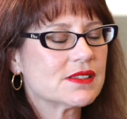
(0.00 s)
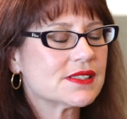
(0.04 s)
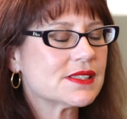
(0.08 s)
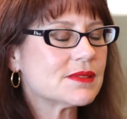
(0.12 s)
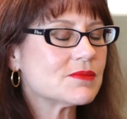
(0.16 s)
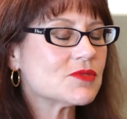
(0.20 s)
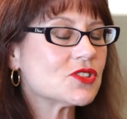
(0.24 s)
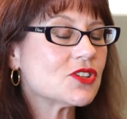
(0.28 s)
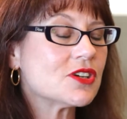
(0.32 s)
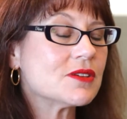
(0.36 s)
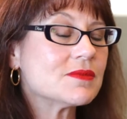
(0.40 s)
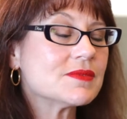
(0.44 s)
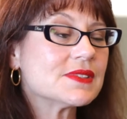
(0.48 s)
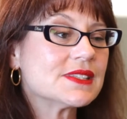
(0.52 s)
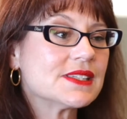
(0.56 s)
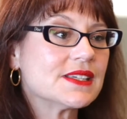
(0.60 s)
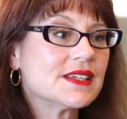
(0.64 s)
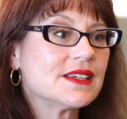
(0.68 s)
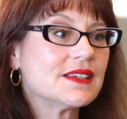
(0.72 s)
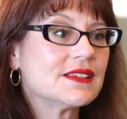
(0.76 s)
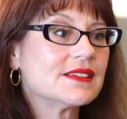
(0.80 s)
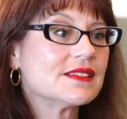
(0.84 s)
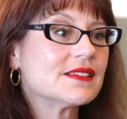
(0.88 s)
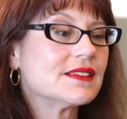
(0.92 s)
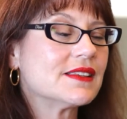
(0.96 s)
Sometimes
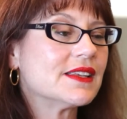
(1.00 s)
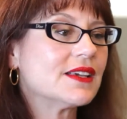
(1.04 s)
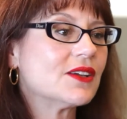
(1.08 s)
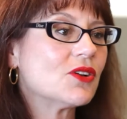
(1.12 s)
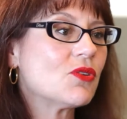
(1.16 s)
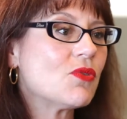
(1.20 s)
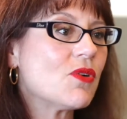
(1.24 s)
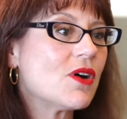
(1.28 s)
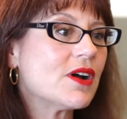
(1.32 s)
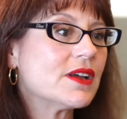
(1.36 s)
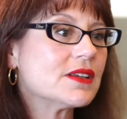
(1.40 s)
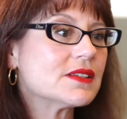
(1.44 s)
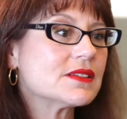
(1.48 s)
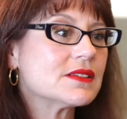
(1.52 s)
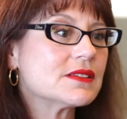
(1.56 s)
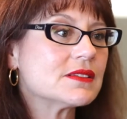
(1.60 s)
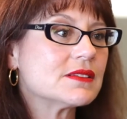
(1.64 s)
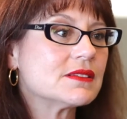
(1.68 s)
they're quite